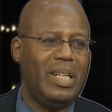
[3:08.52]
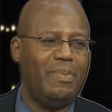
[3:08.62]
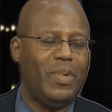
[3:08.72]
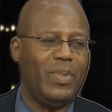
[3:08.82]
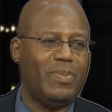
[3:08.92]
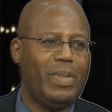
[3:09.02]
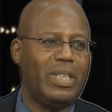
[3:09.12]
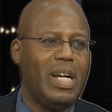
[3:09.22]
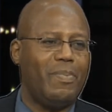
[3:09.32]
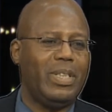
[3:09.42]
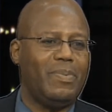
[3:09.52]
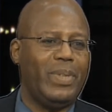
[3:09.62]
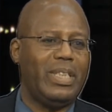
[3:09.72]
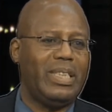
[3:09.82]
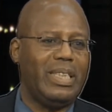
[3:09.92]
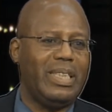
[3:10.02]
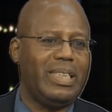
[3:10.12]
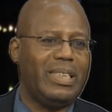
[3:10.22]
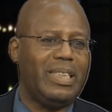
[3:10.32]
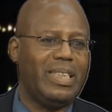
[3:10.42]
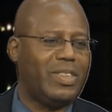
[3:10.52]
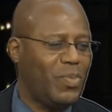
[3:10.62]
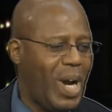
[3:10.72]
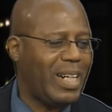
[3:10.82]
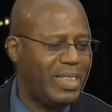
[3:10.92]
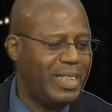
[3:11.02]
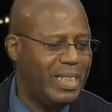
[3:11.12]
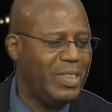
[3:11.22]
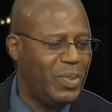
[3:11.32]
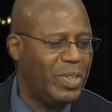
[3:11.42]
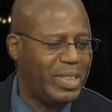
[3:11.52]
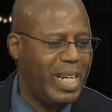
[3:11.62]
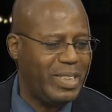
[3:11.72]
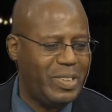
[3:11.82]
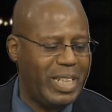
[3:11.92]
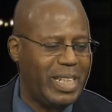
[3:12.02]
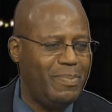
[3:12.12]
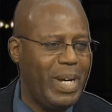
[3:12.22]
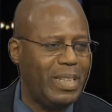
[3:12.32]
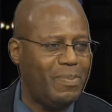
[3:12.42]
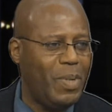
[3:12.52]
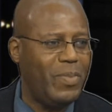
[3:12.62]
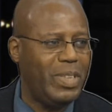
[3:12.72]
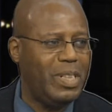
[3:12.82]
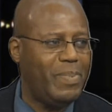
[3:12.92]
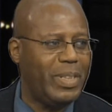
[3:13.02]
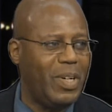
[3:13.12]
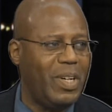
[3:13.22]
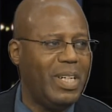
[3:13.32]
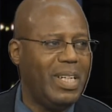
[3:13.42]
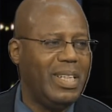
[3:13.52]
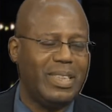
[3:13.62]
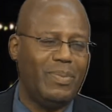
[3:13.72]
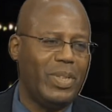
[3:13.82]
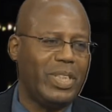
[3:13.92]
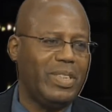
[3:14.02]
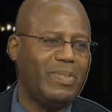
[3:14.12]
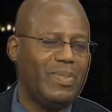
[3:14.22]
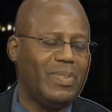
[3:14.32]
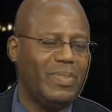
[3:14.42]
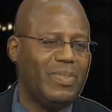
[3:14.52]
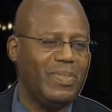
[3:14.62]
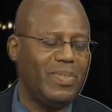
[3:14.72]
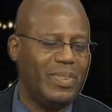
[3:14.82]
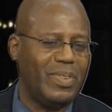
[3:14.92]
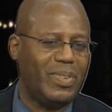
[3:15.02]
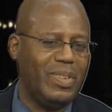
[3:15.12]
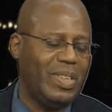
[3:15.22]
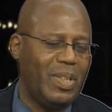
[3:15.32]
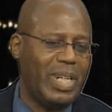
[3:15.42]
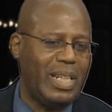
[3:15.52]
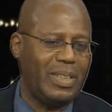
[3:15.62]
movies. But did The Rock, did he do his thing? Do you think he made the movie a little bit, or was he, you know, kind of?